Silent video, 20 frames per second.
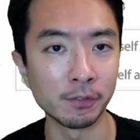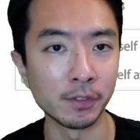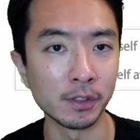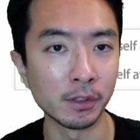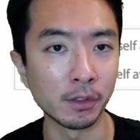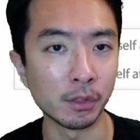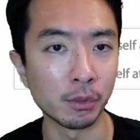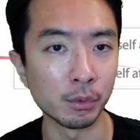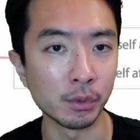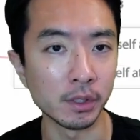
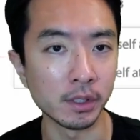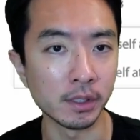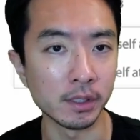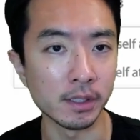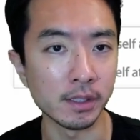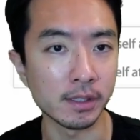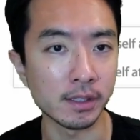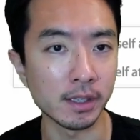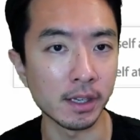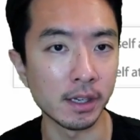v3
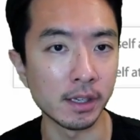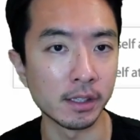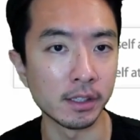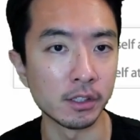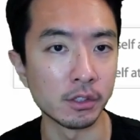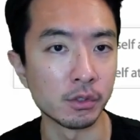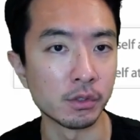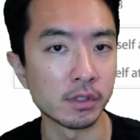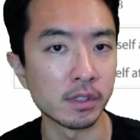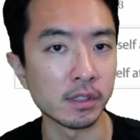is that it
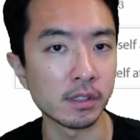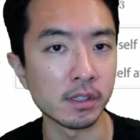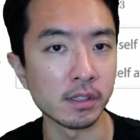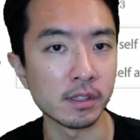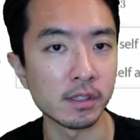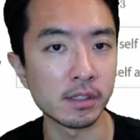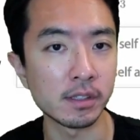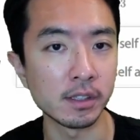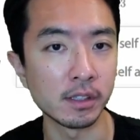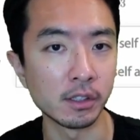uses a
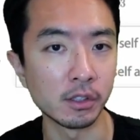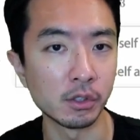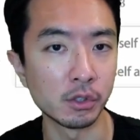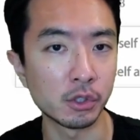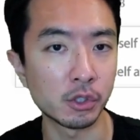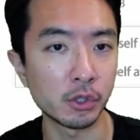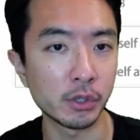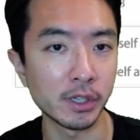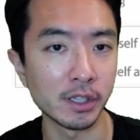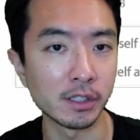single
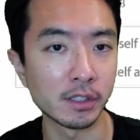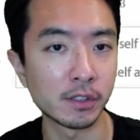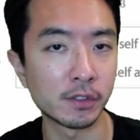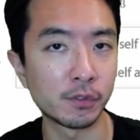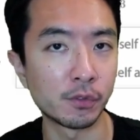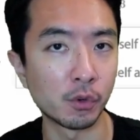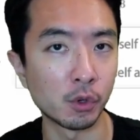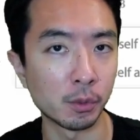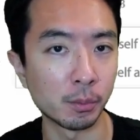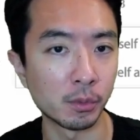
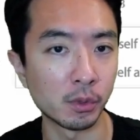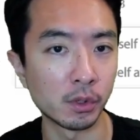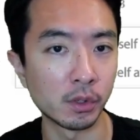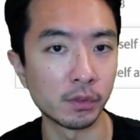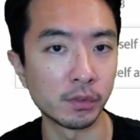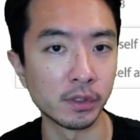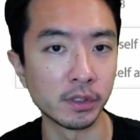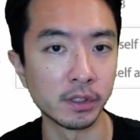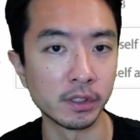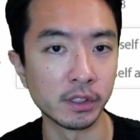transformer
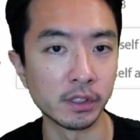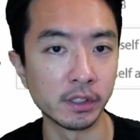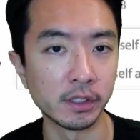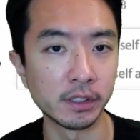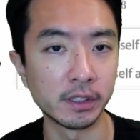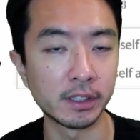vanilla